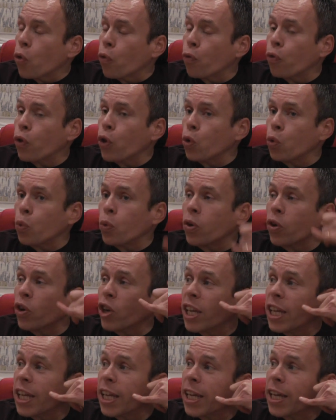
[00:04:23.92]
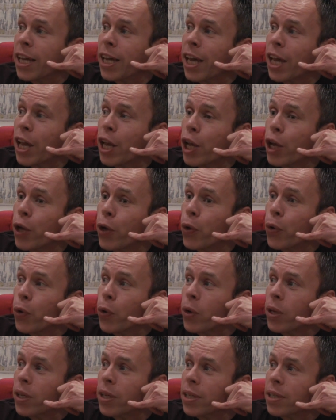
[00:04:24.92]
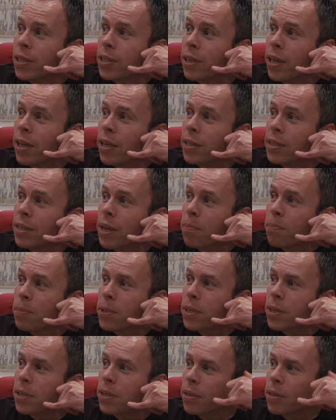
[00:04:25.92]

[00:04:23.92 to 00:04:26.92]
The phone will ring. Hello. Yes, I accept.